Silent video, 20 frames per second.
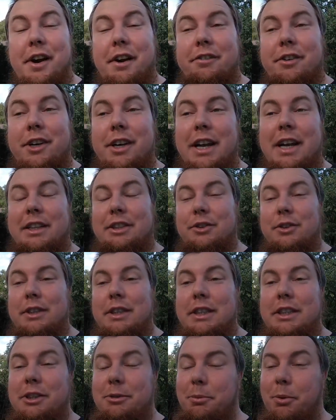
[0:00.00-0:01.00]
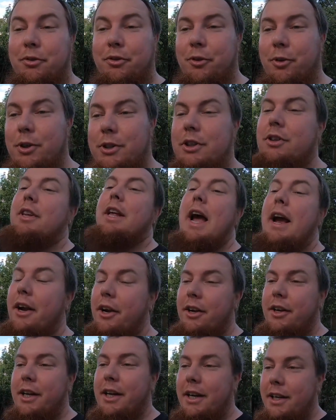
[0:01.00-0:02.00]
never done that to a diesel before, so that
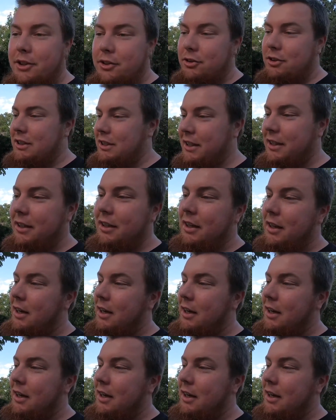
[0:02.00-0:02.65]
could get interesting.